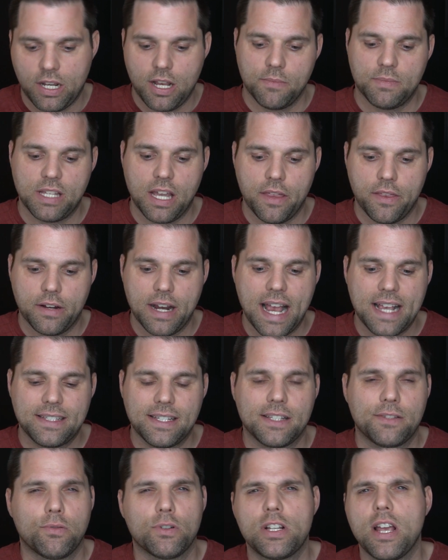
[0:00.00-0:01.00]
it comes to other
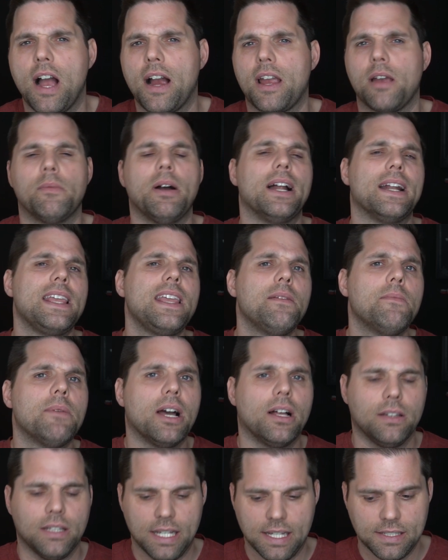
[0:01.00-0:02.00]
assets, we're talking about
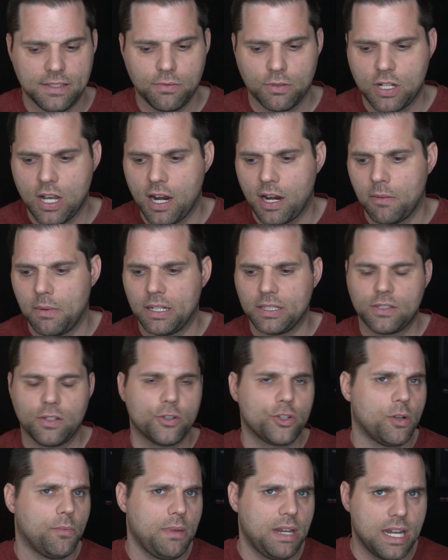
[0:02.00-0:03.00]
email lists. We're talking about
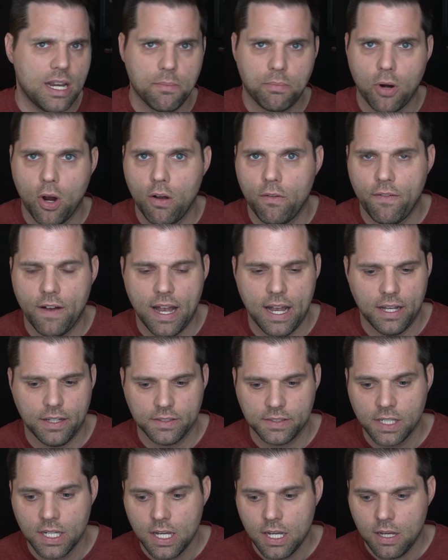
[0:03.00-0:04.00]
social media
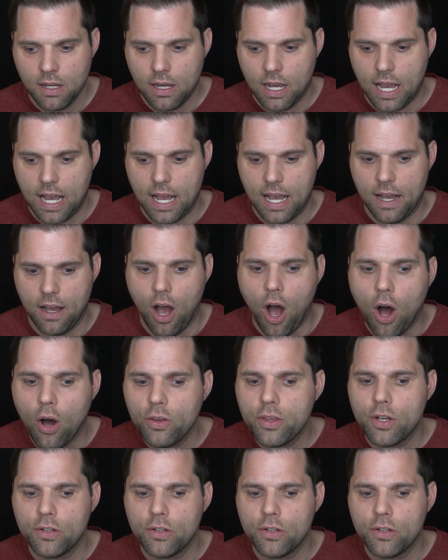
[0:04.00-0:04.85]
profiles, all